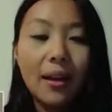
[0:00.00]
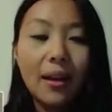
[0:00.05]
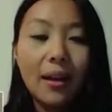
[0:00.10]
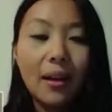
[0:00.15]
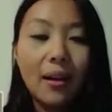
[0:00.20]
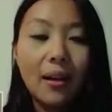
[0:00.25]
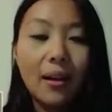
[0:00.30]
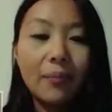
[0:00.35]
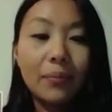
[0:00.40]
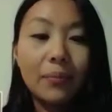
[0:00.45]

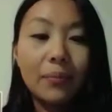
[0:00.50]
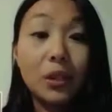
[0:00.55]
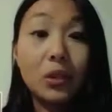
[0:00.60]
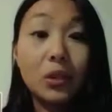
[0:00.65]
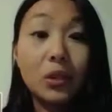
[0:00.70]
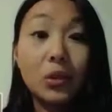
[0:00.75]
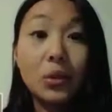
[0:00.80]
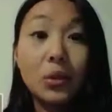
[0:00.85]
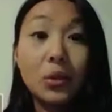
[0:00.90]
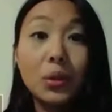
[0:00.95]
the
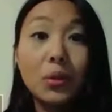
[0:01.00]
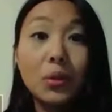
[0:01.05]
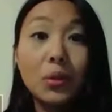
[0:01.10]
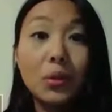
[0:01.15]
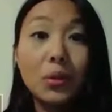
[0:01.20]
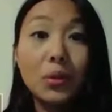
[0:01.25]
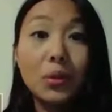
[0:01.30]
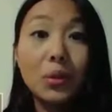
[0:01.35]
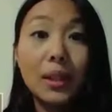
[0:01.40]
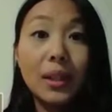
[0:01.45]

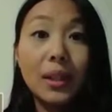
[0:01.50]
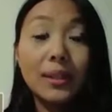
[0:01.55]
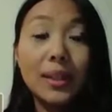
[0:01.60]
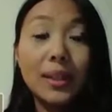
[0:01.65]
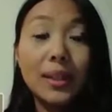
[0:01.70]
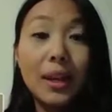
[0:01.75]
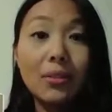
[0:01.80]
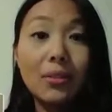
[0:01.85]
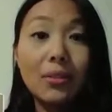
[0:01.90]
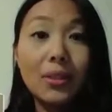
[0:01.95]
truth is
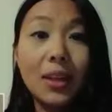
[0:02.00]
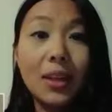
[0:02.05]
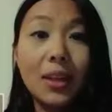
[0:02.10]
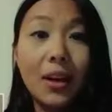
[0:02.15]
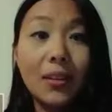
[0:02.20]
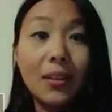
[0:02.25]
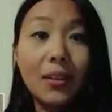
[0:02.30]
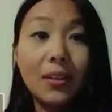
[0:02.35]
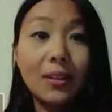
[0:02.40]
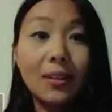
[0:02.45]
out there.